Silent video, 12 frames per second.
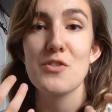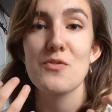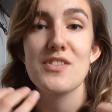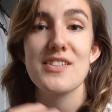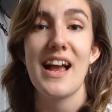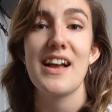of
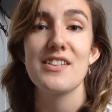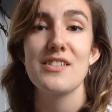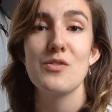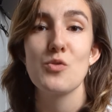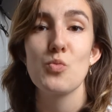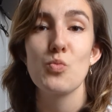
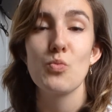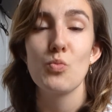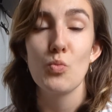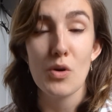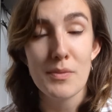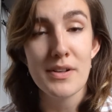saddened
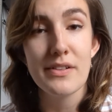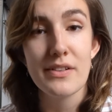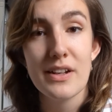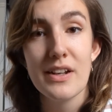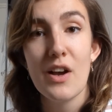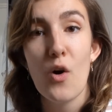woman,
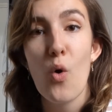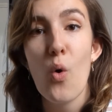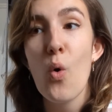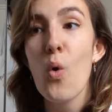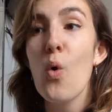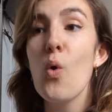
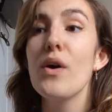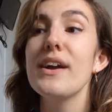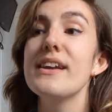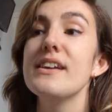or